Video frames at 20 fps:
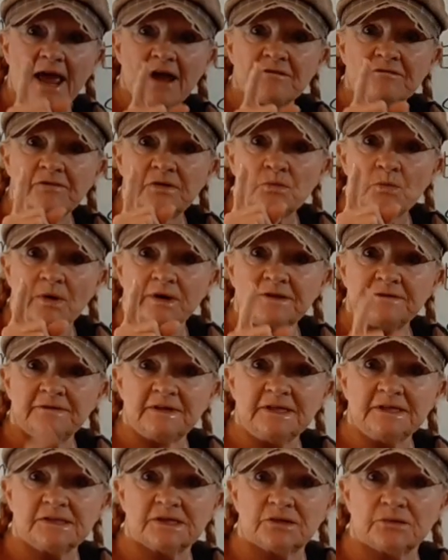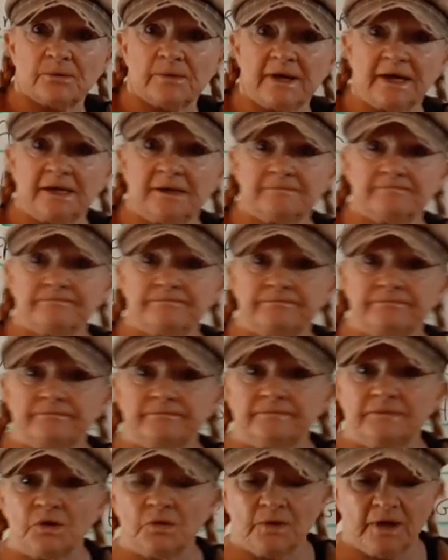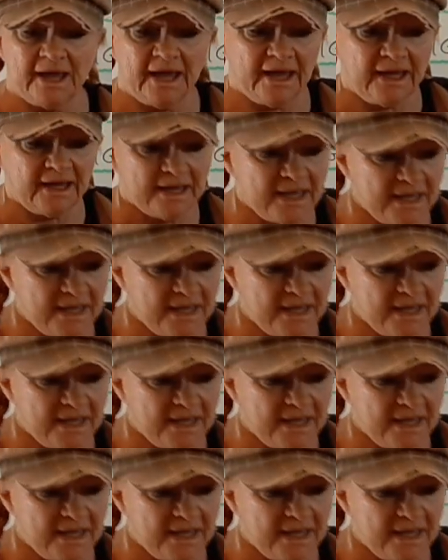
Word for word: every one of these three, okay?